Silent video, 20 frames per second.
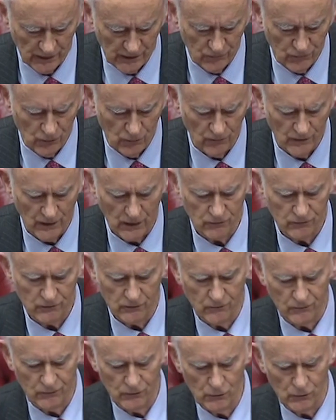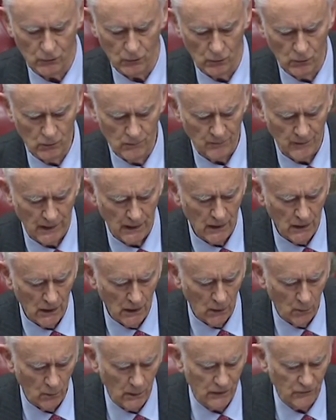one, in 2002,
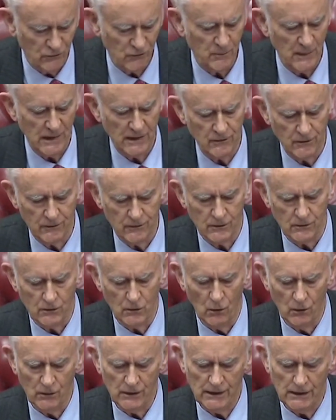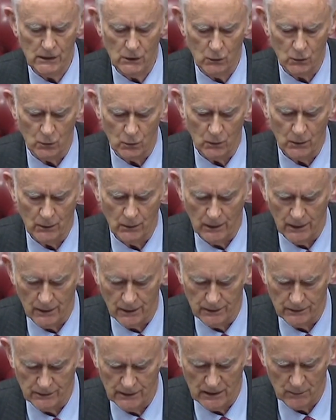we estimated that
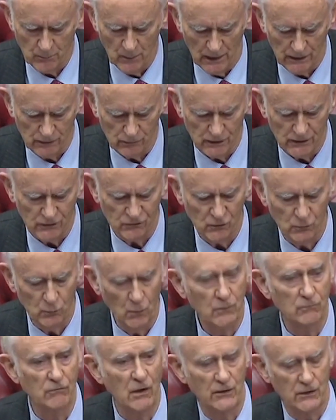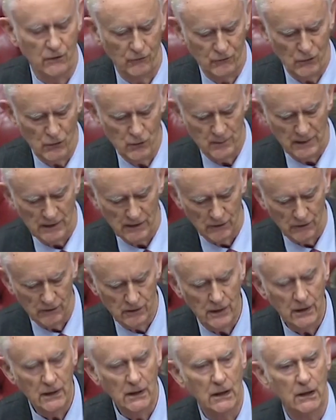non-EU net migration would run at 2
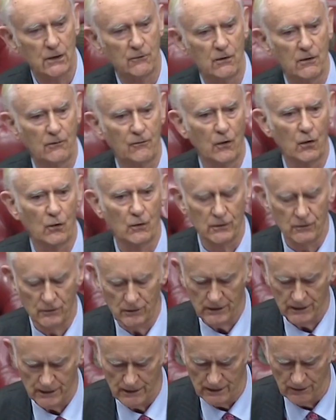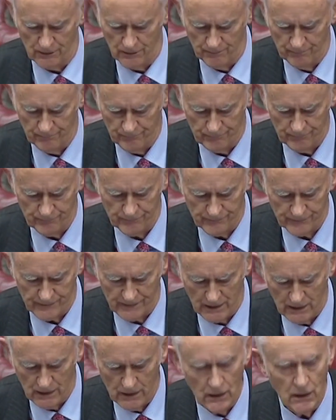million over the following decade.
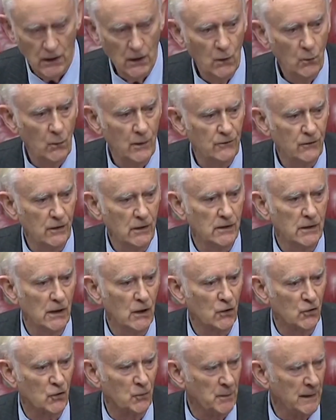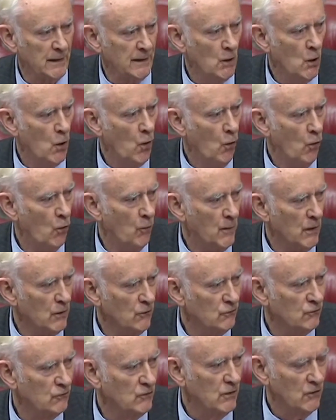We turned out to be
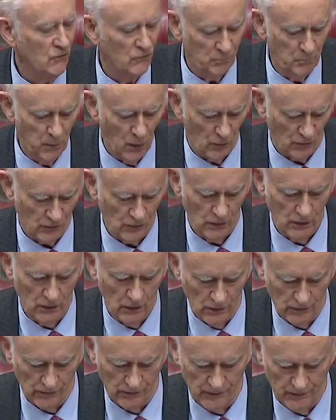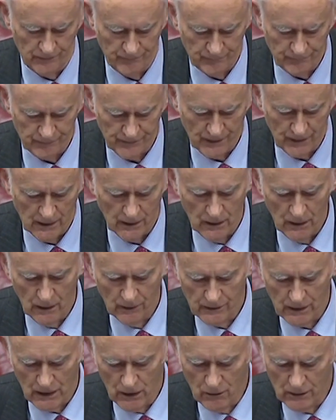almost spot on.
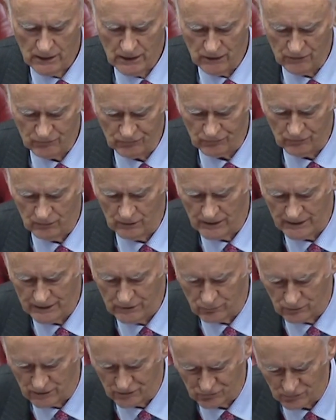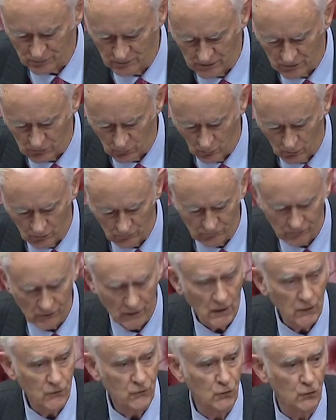The ONS later estimate was
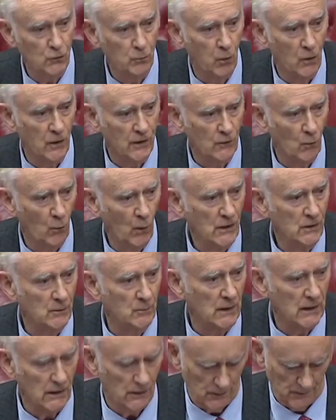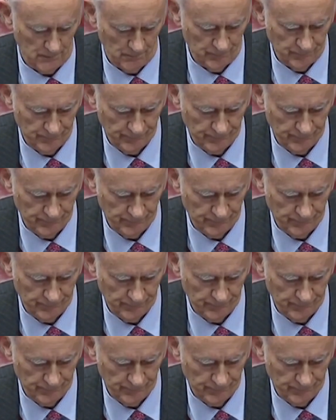2.1 million.